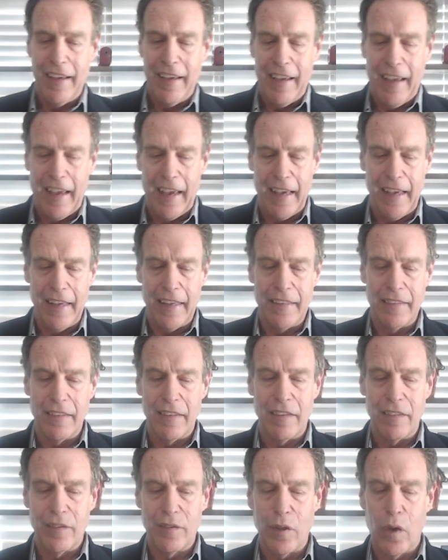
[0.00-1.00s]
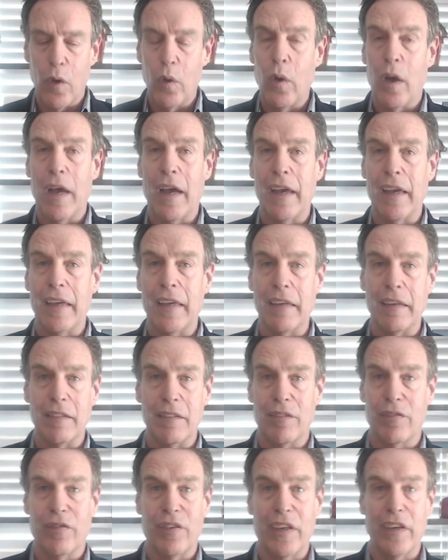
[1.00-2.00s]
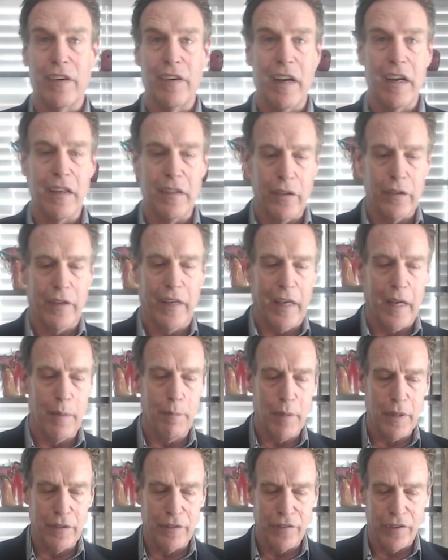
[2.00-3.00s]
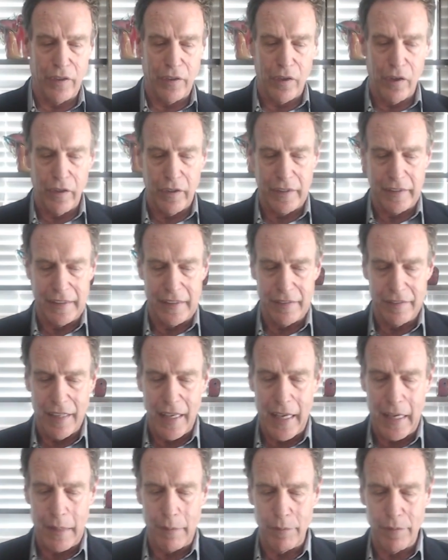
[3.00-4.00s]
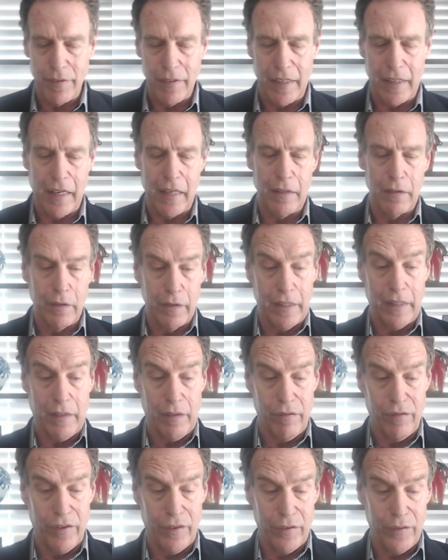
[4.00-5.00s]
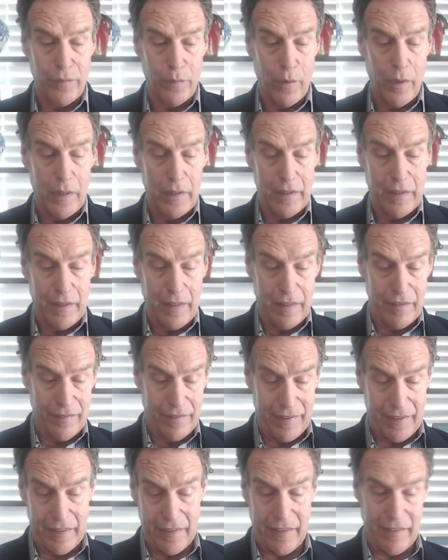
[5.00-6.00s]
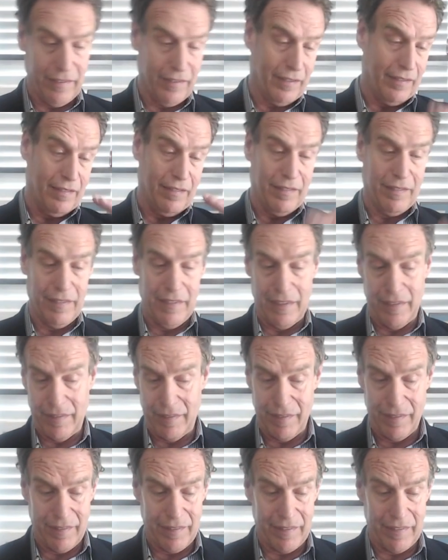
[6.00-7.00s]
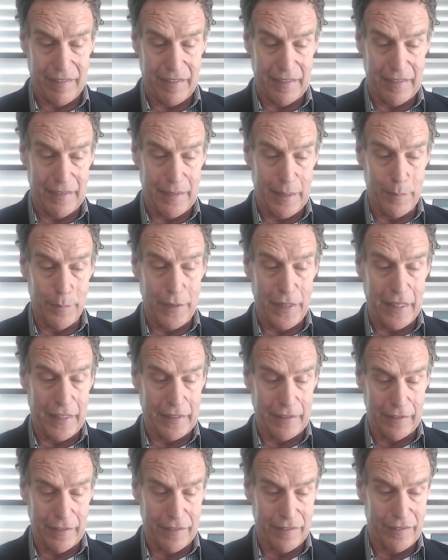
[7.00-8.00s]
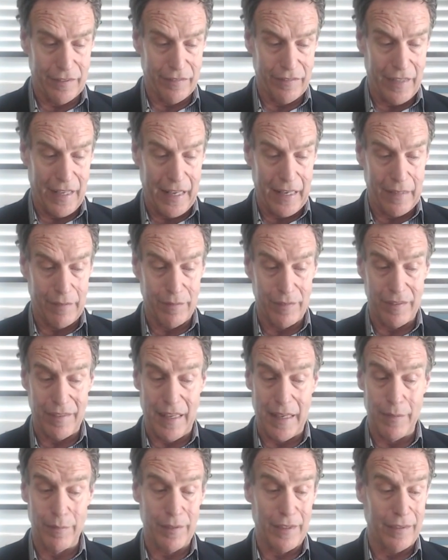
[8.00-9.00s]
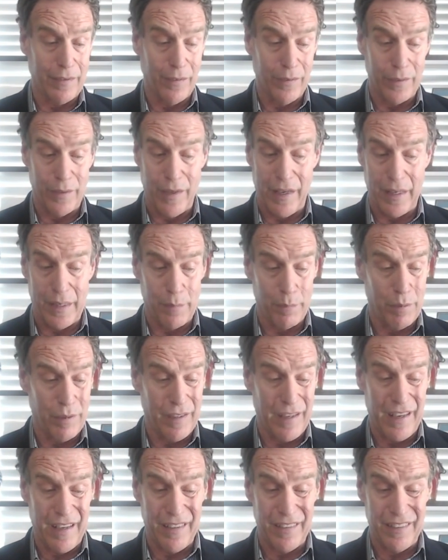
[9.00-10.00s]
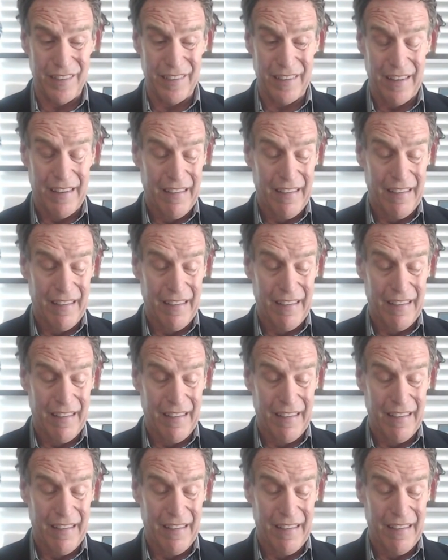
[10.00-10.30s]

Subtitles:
And so I figure out, okay, I better start calling these names. And I look at the first one and I see this intimidating list of names I don't know how to pronounce.